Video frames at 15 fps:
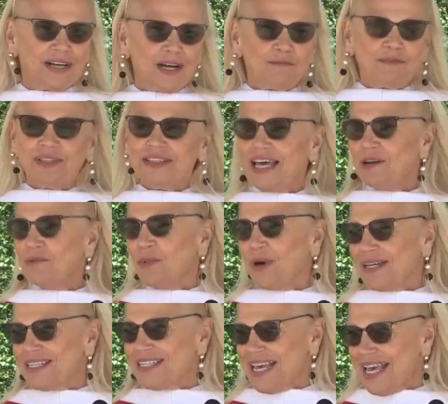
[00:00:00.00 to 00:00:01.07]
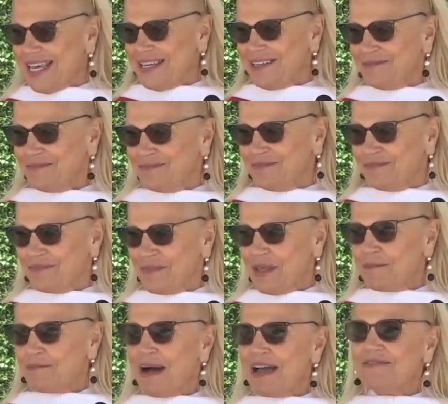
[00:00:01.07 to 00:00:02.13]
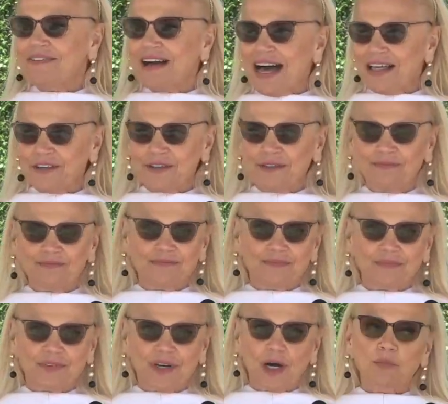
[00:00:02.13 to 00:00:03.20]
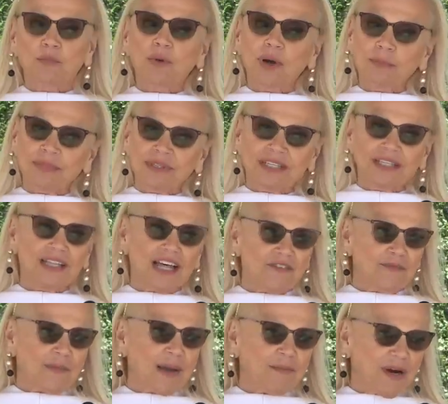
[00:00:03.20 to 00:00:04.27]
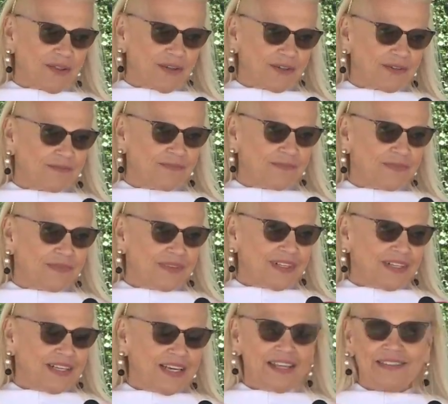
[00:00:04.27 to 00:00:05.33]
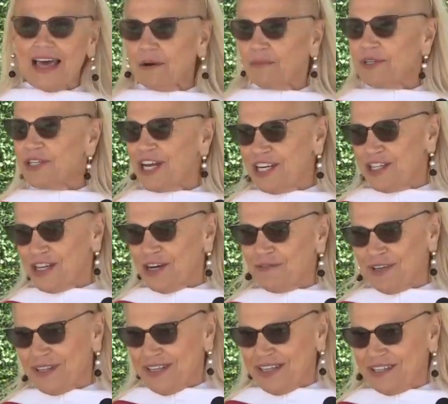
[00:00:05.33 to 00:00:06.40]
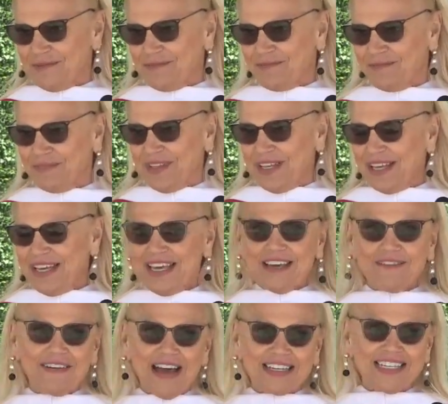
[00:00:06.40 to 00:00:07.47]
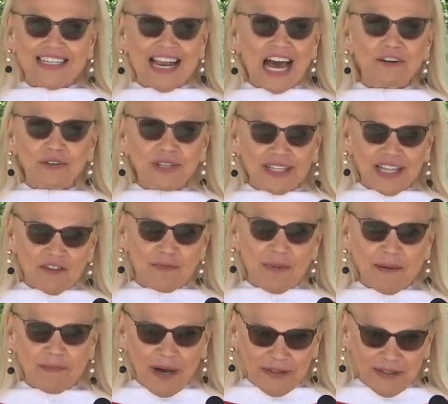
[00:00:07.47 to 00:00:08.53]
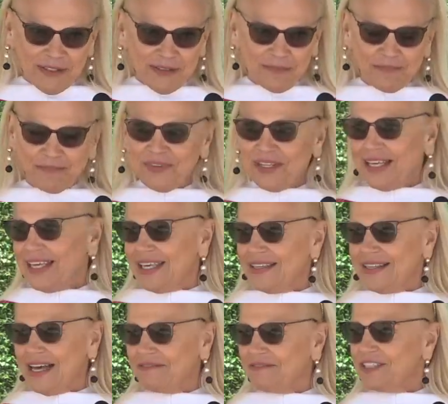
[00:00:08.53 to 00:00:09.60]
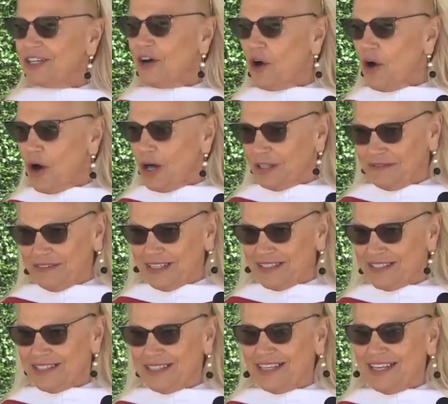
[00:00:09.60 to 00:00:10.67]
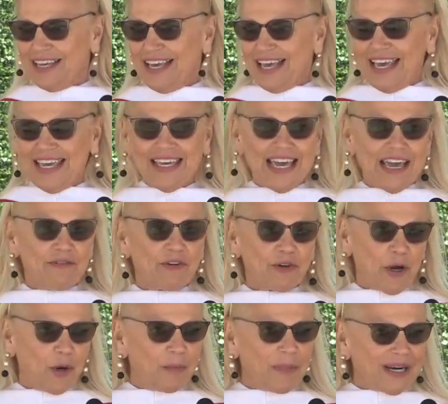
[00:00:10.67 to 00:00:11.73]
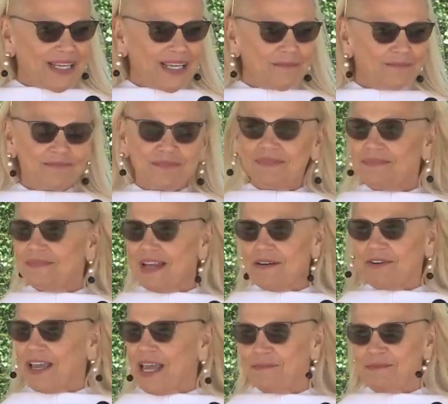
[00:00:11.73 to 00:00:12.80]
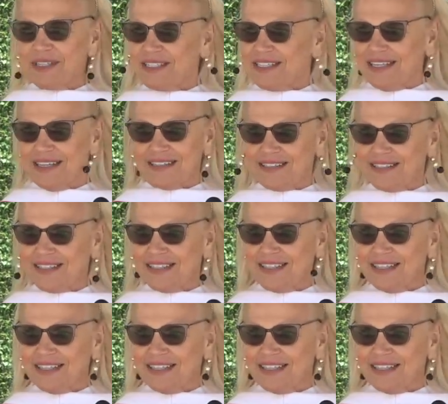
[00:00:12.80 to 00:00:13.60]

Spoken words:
But then one day, my father abruptly left my mother, and that would change everything. In fact, he not only left my mother, he left all of us. He gave her no money, never came to see us.